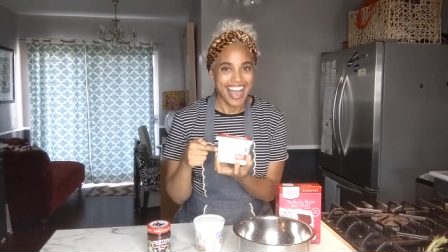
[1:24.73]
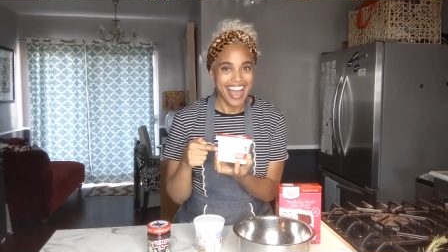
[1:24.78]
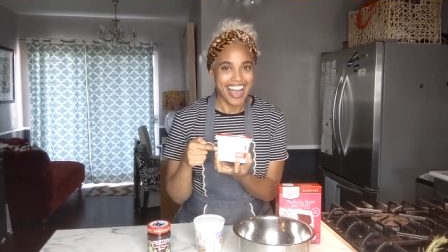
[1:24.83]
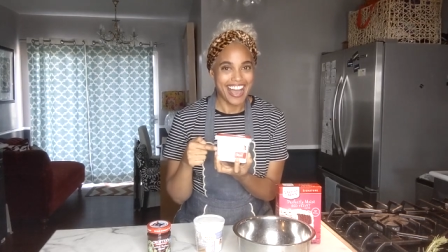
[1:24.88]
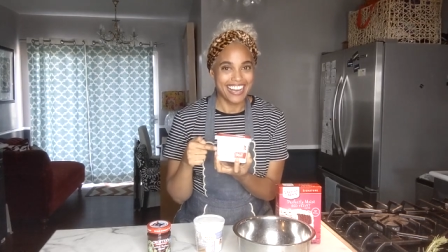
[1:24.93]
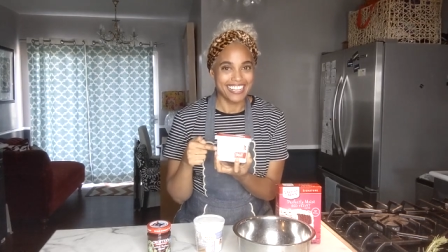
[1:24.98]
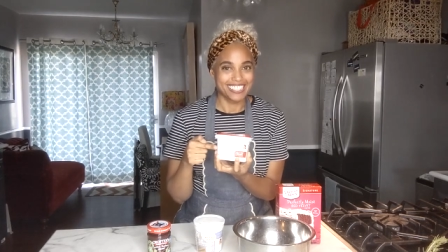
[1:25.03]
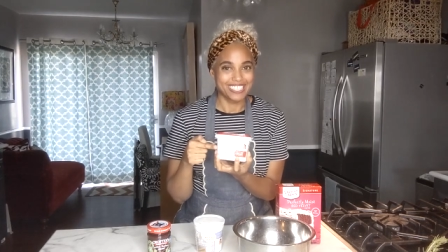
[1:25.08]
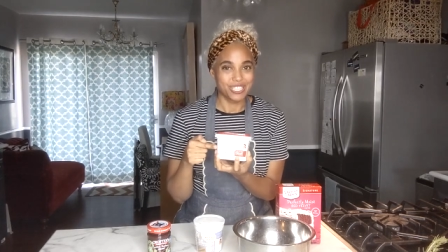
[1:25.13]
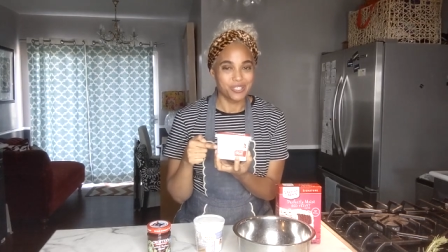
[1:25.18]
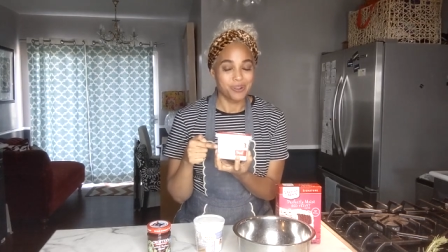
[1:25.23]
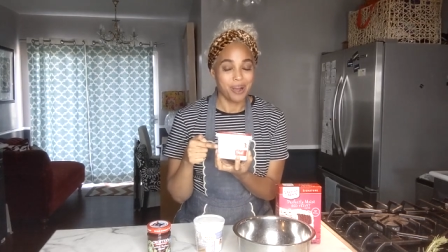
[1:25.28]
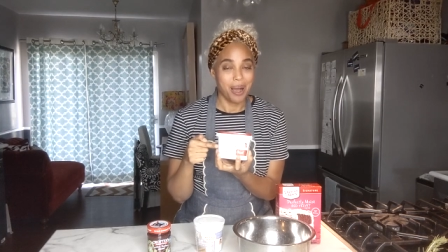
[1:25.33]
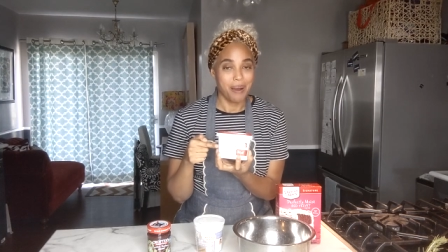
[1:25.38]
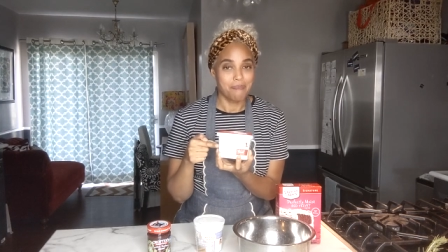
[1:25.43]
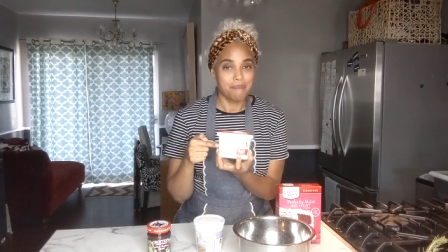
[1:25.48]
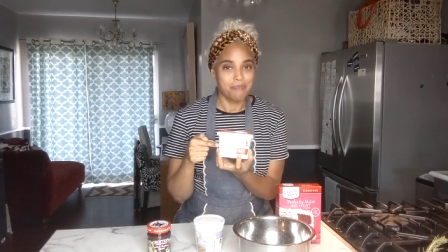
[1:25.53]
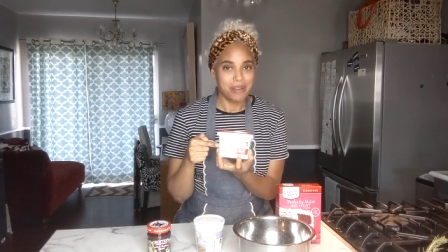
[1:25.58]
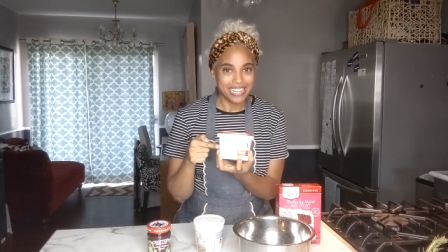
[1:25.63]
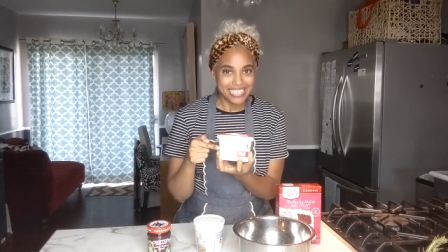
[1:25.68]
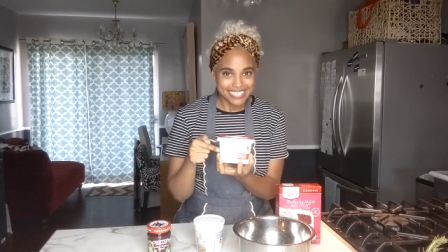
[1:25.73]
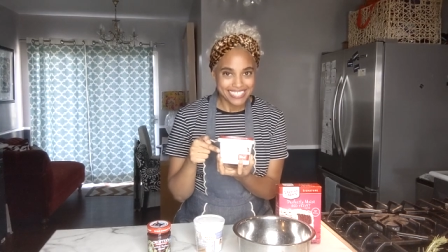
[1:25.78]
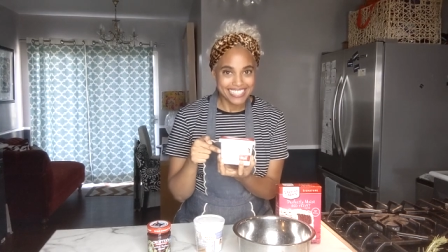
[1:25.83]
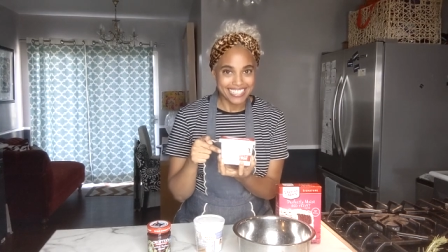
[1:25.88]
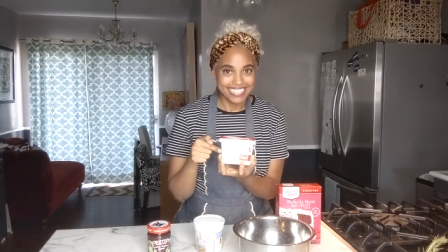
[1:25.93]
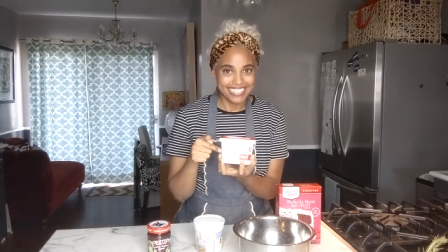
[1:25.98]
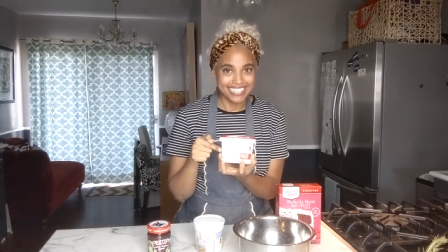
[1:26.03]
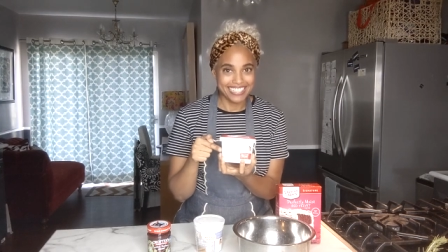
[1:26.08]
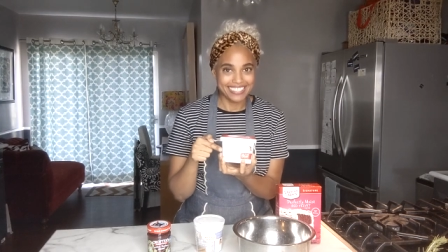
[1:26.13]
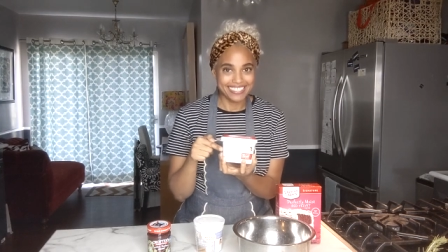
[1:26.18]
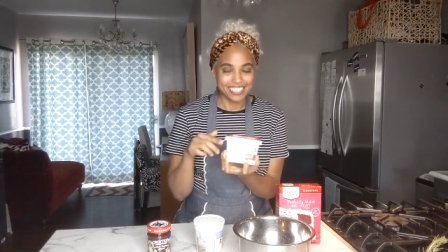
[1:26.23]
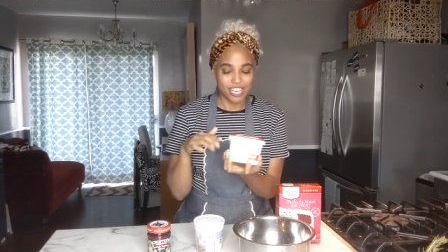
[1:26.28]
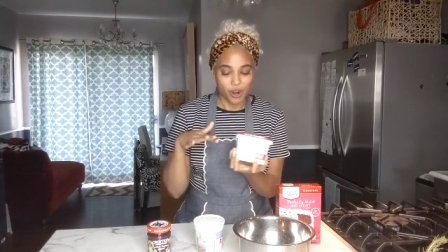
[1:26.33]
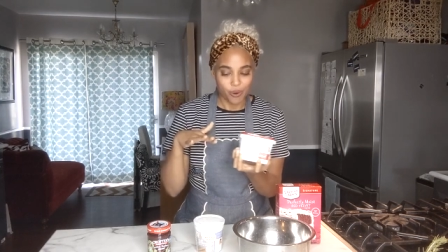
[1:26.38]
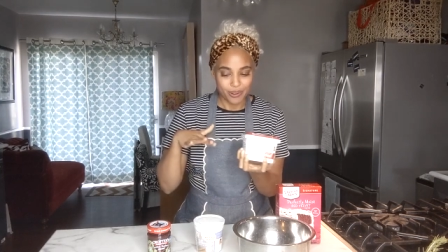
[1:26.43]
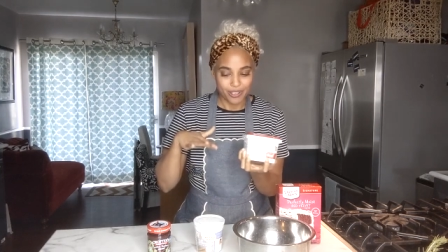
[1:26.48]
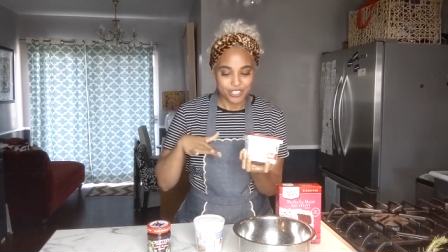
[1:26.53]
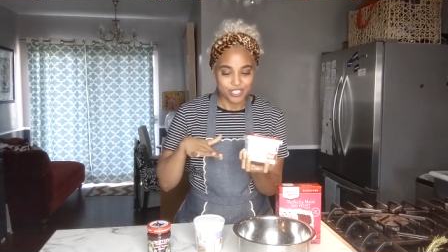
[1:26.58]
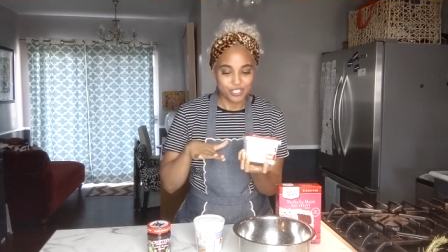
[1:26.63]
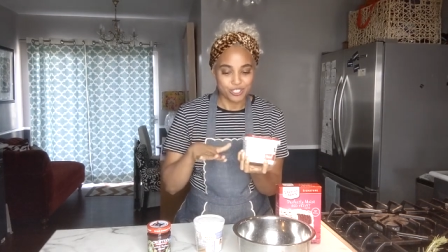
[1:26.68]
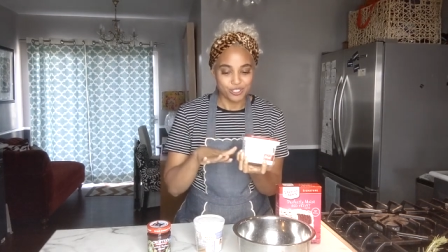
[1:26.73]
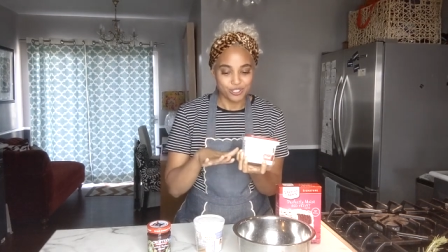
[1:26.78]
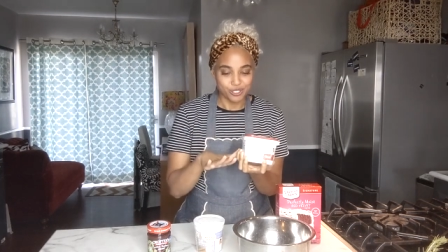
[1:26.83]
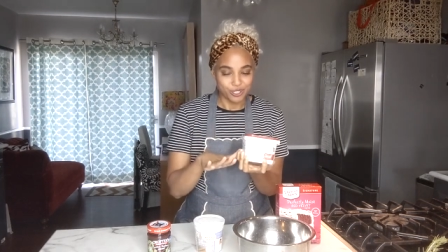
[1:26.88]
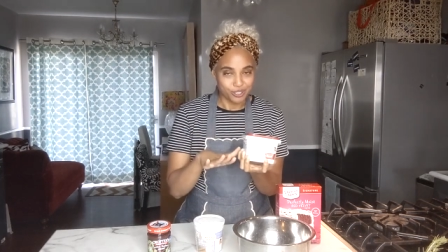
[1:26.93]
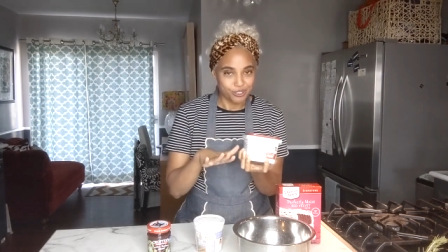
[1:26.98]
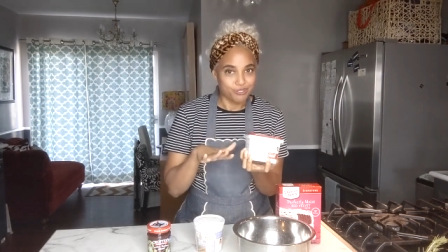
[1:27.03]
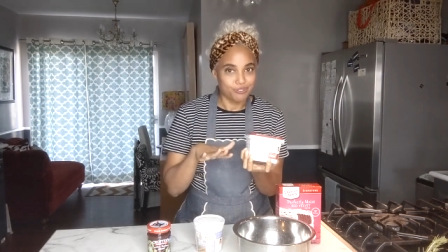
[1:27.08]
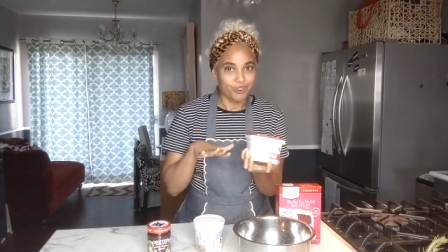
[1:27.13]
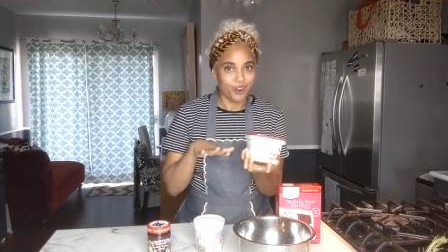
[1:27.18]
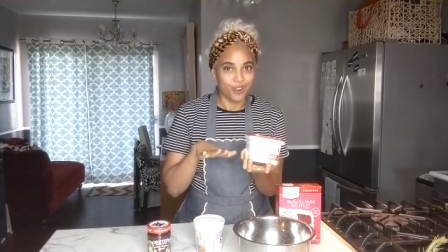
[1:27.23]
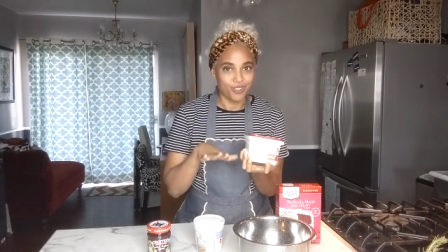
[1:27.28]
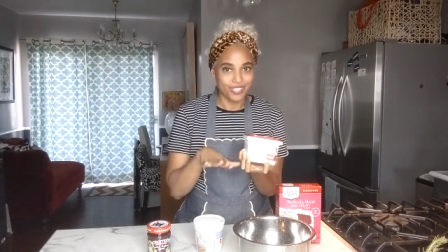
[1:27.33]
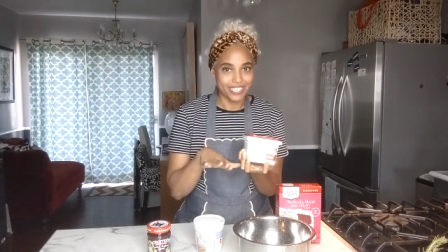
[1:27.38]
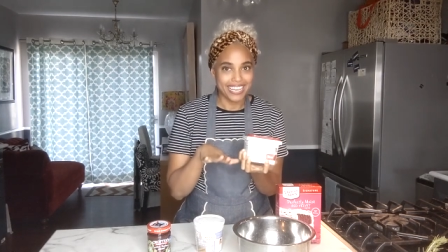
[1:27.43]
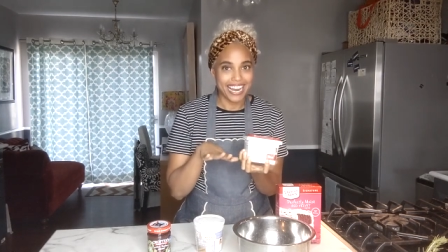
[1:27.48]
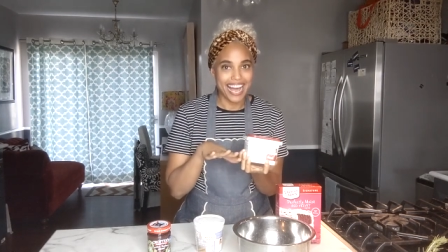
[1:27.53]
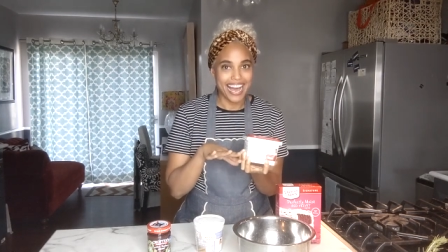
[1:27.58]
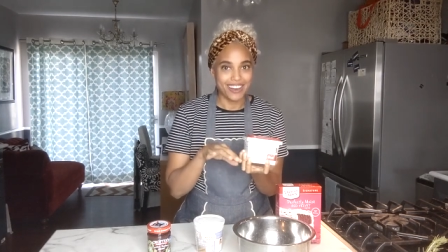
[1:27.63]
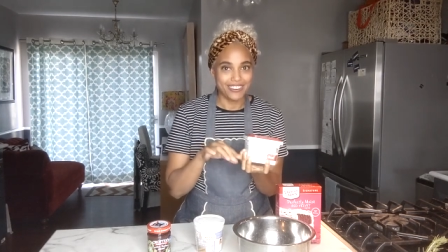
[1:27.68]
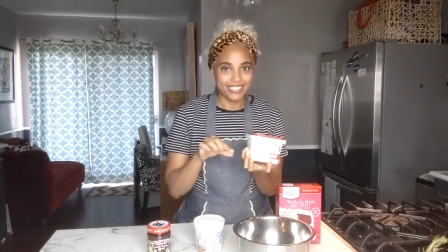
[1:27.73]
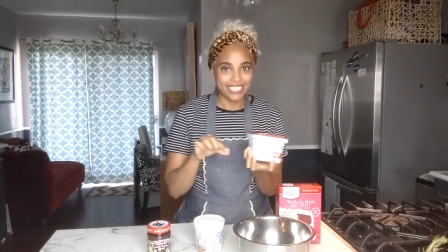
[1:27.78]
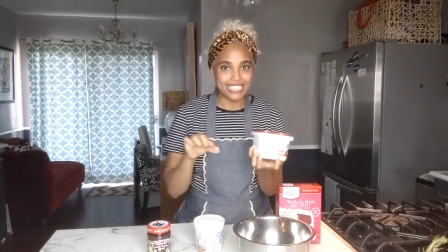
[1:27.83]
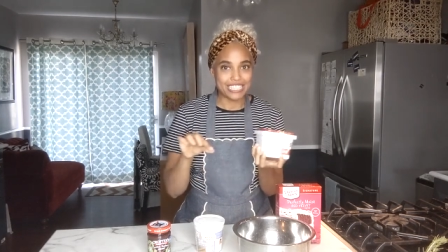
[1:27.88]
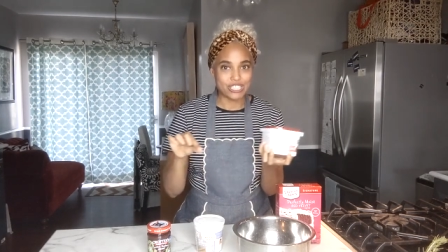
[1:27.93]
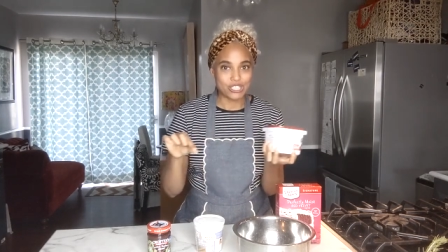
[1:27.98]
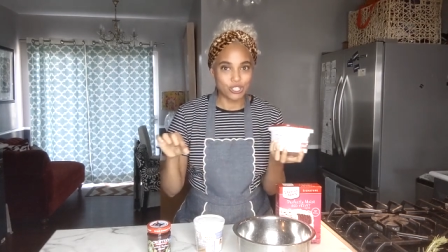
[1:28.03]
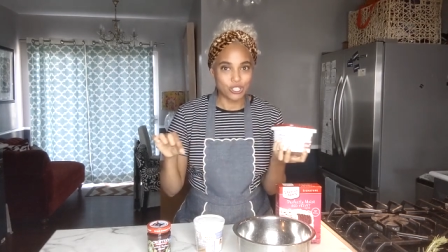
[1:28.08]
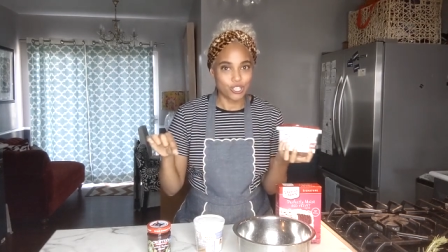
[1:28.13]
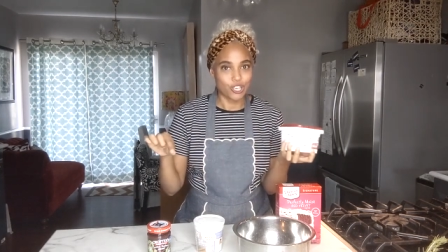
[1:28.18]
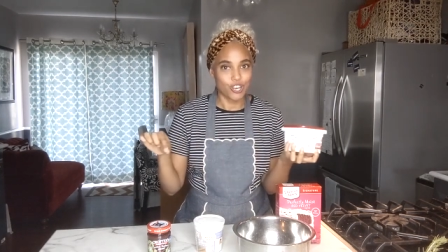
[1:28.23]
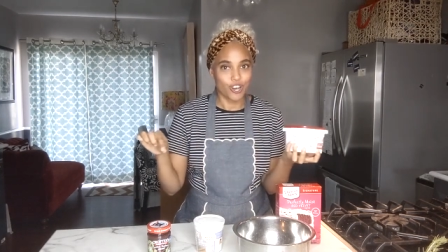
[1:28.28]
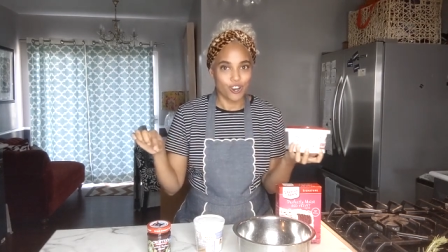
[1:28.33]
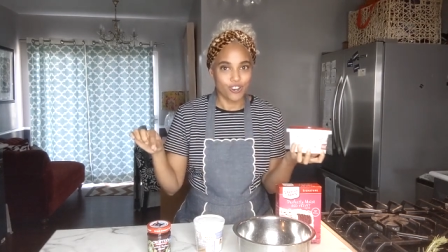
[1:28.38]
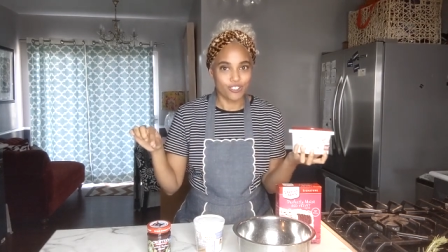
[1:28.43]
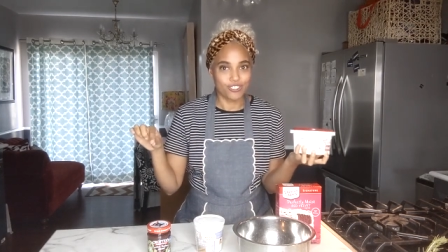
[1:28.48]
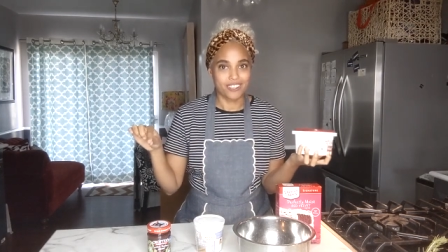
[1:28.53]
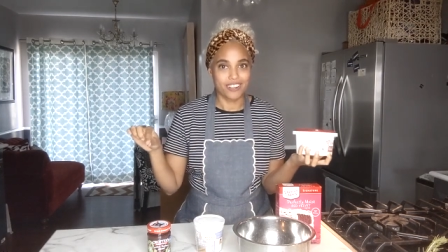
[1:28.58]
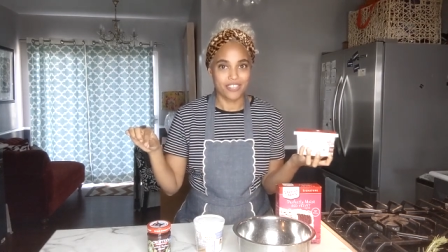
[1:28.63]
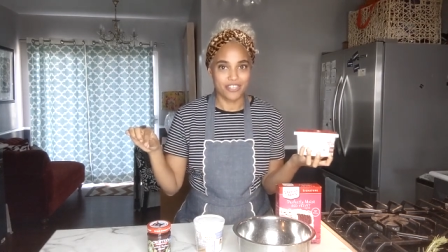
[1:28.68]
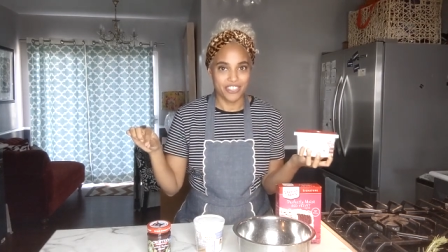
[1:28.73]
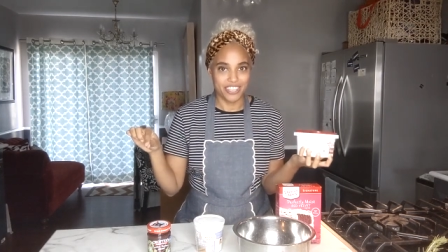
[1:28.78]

And you are basically going to roll it out into long,